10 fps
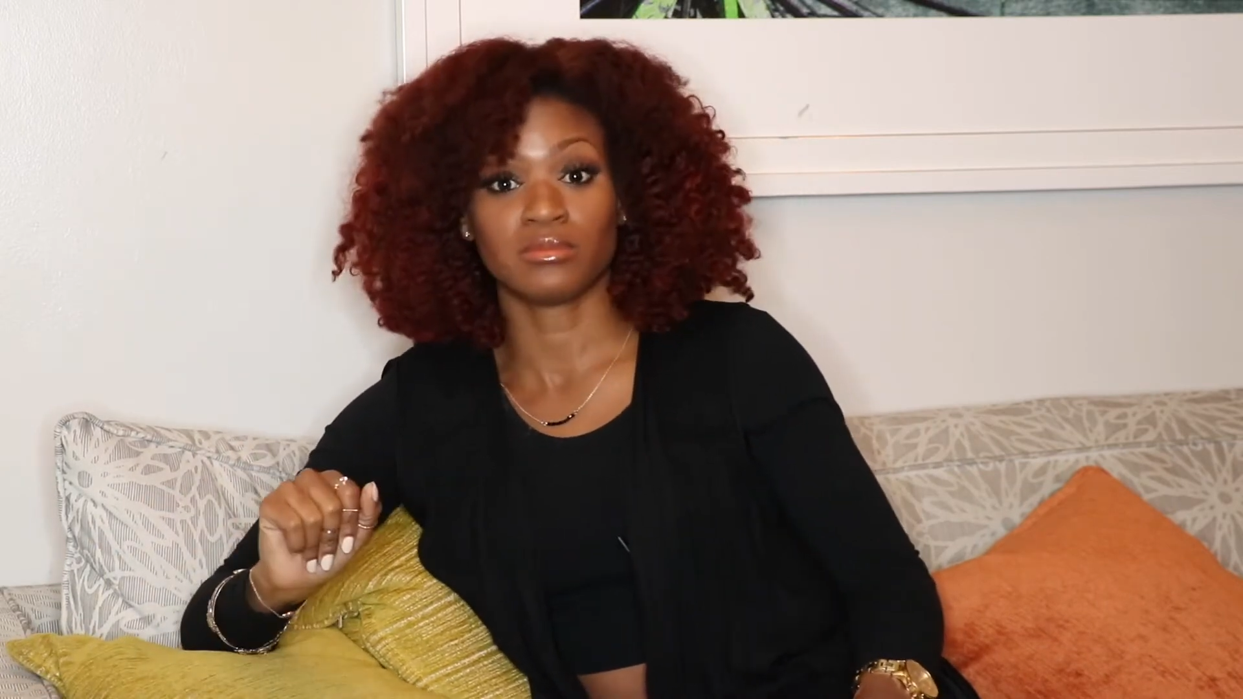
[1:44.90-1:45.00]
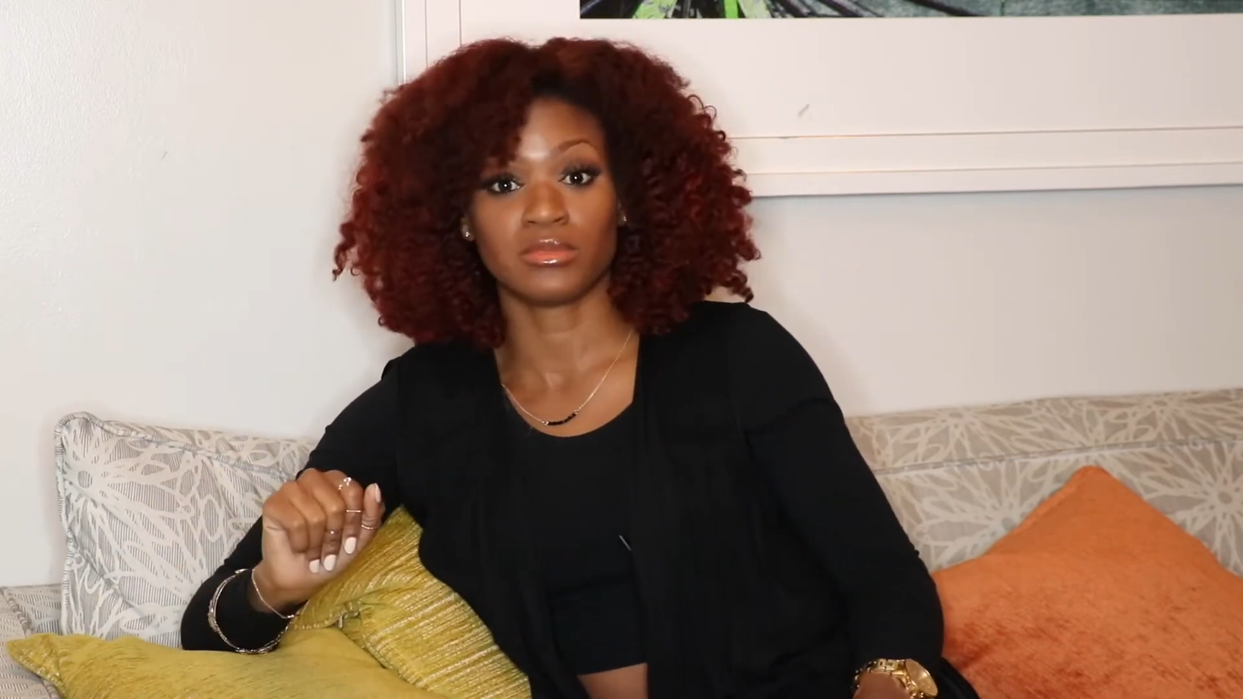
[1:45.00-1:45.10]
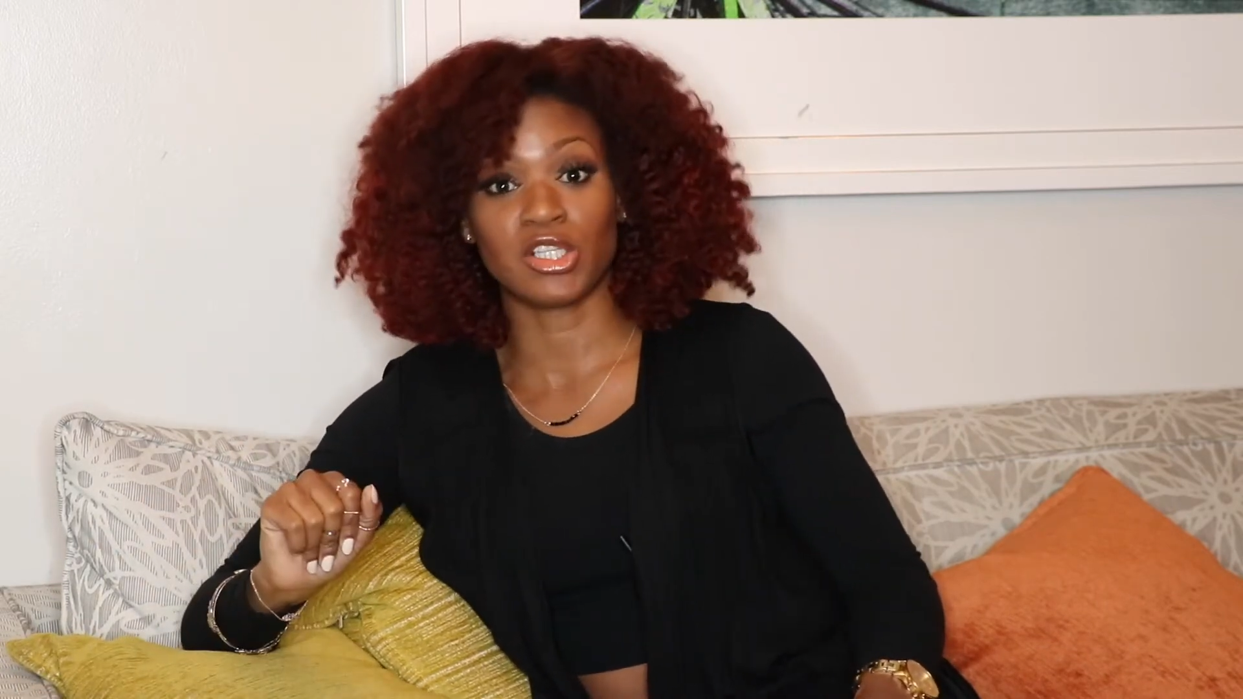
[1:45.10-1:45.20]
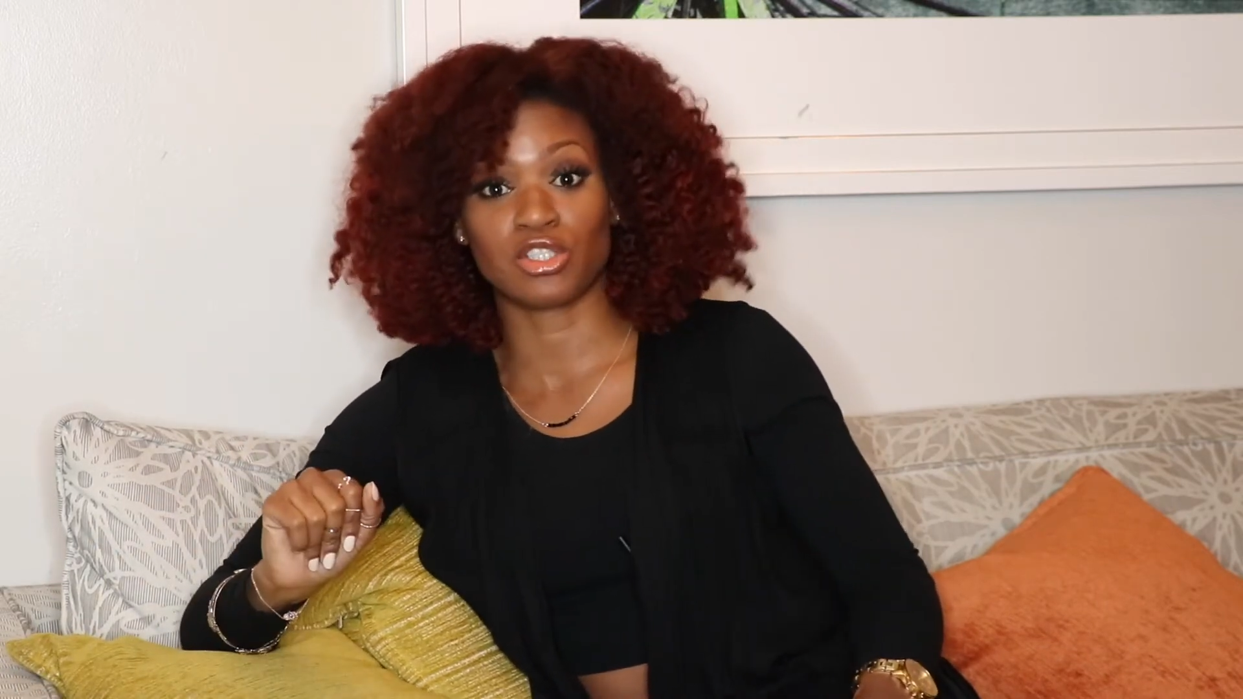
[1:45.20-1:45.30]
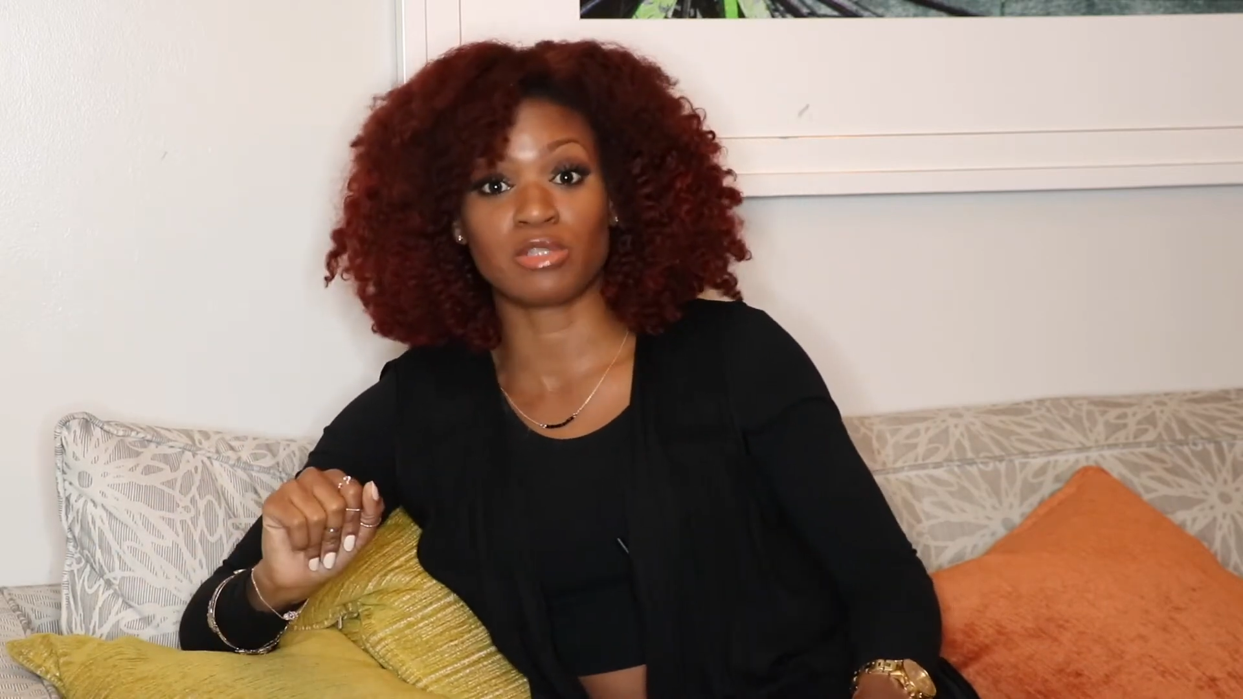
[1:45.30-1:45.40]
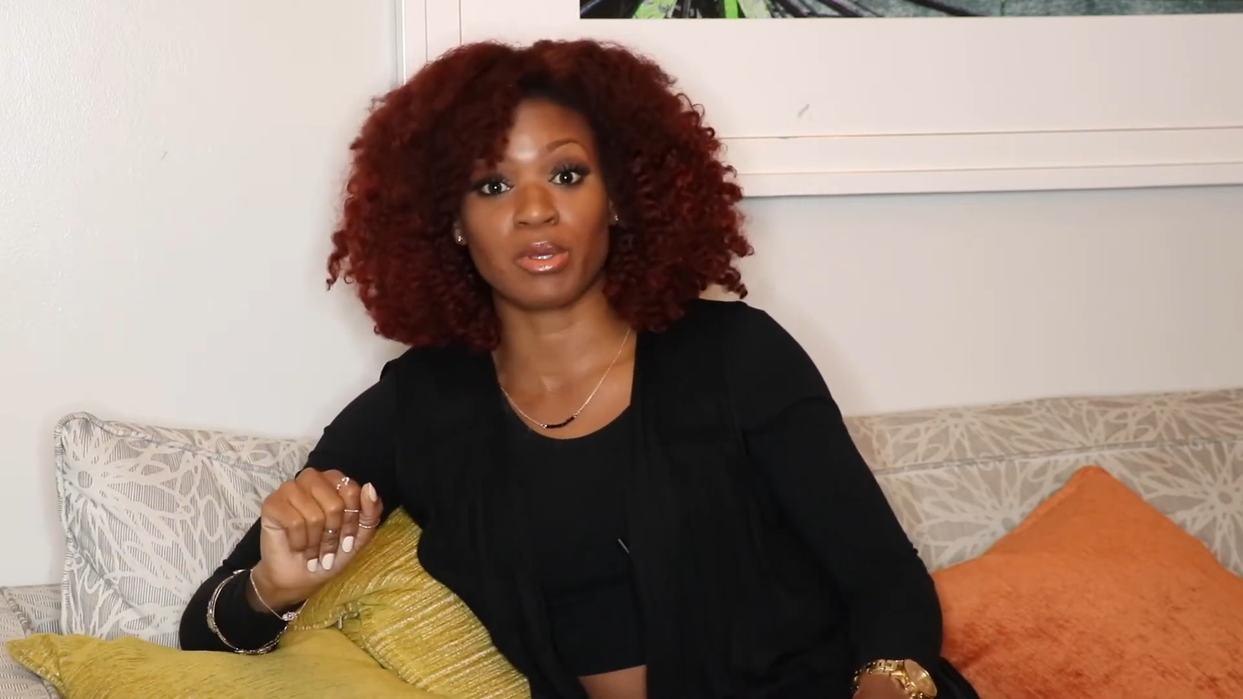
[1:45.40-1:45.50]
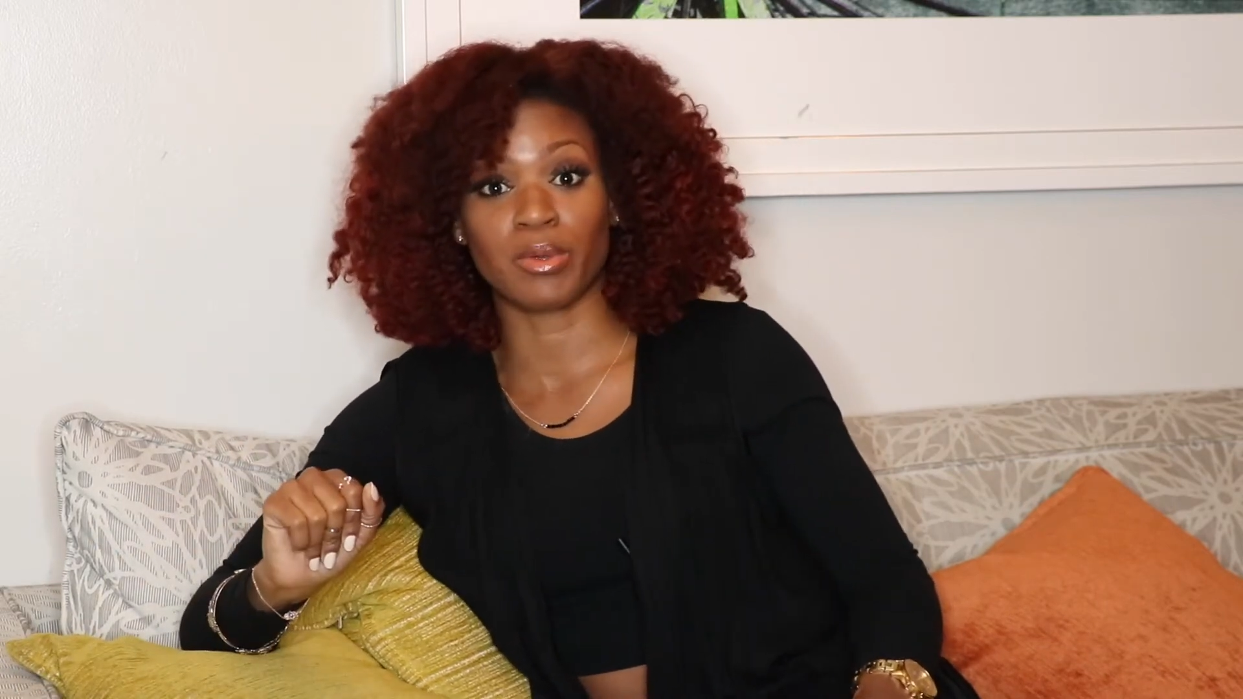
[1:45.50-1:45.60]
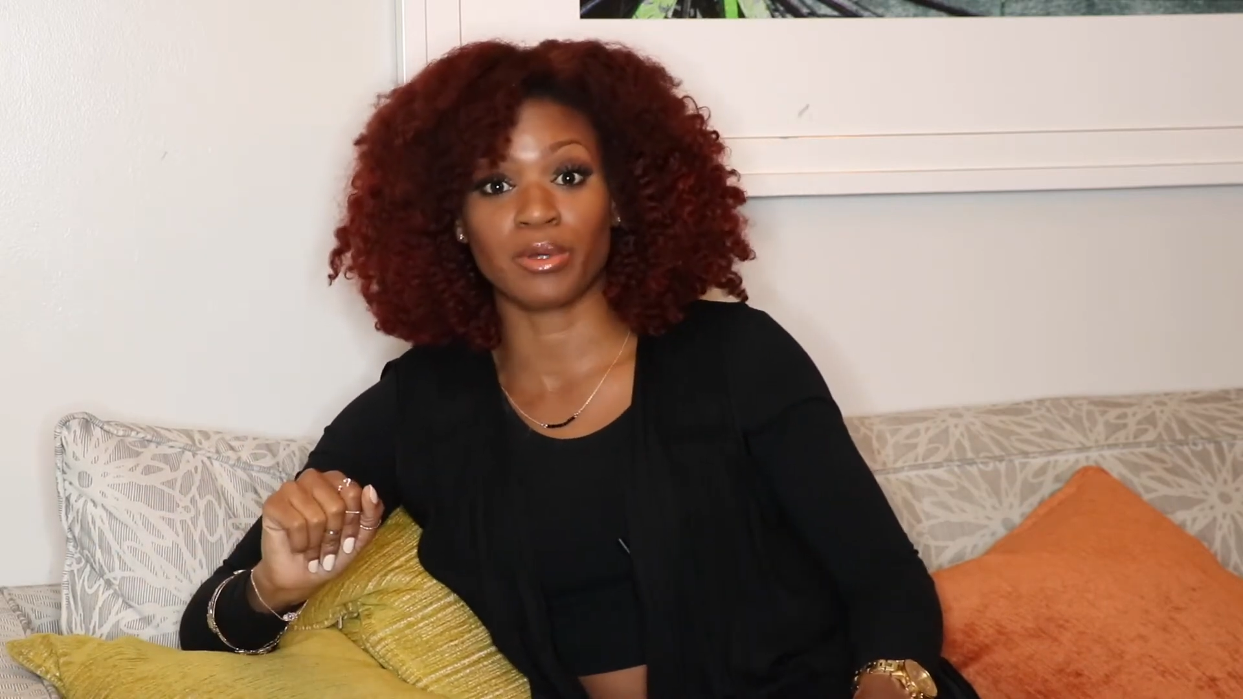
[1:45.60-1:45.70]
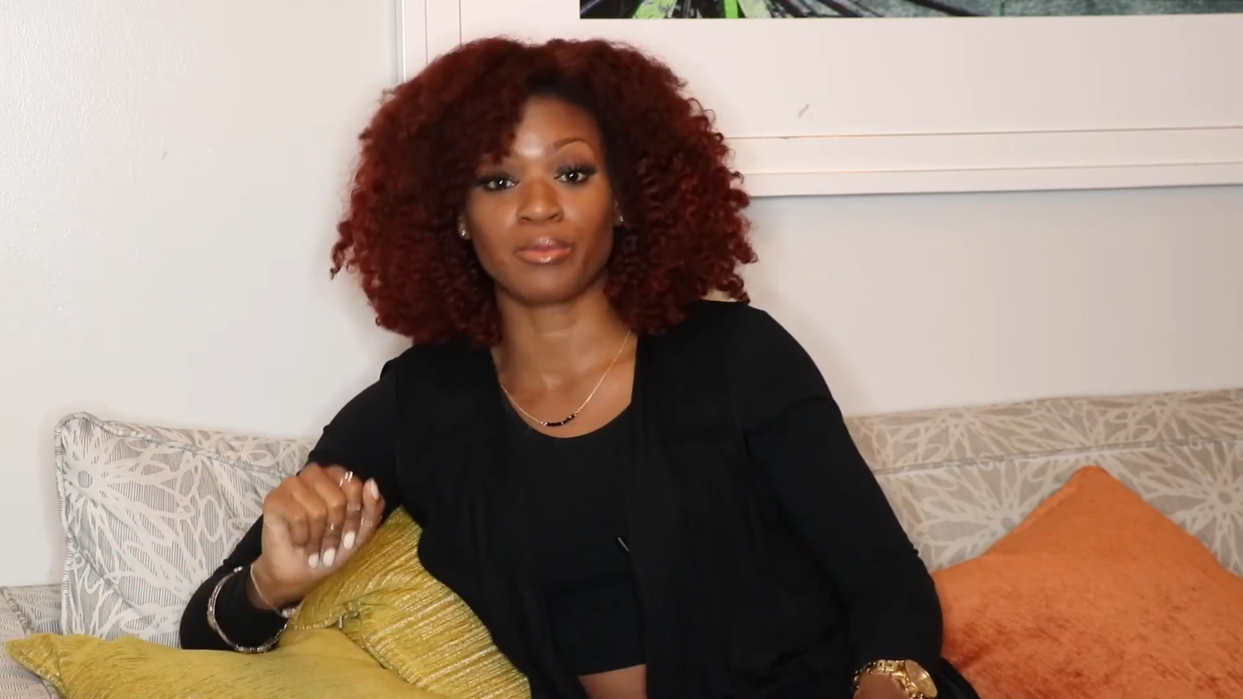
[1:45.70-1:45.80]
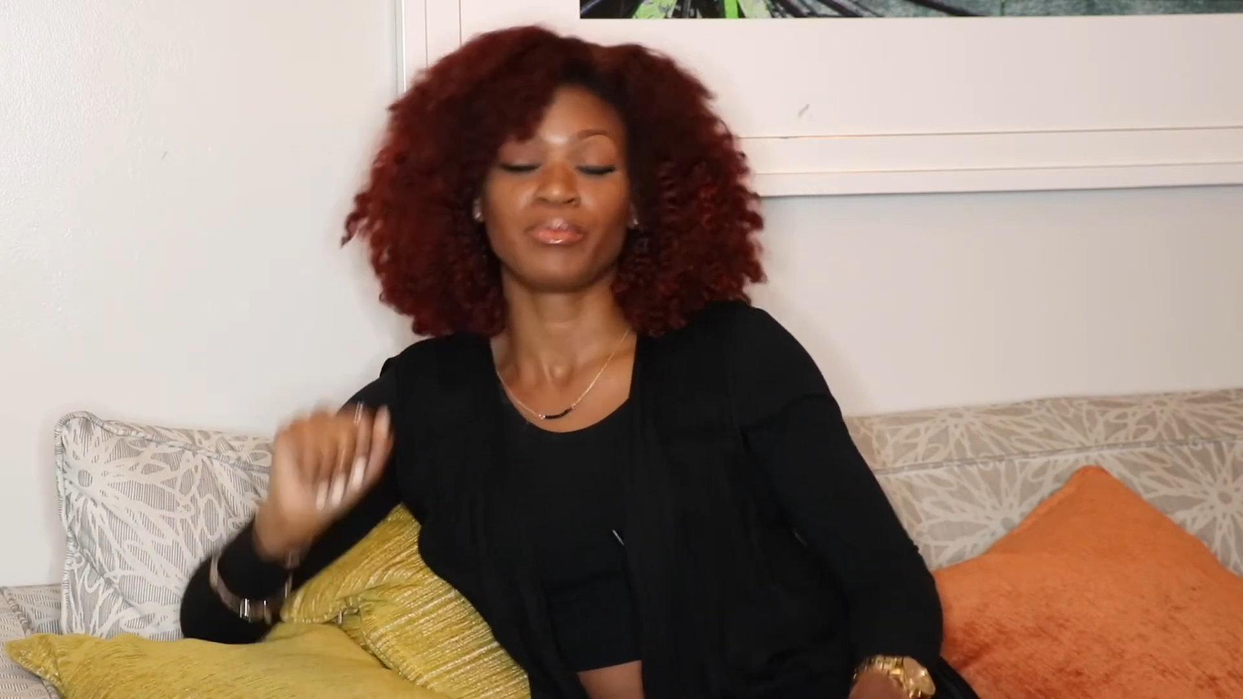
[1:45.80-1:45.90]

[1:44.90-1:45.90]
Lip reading: Let's just be real.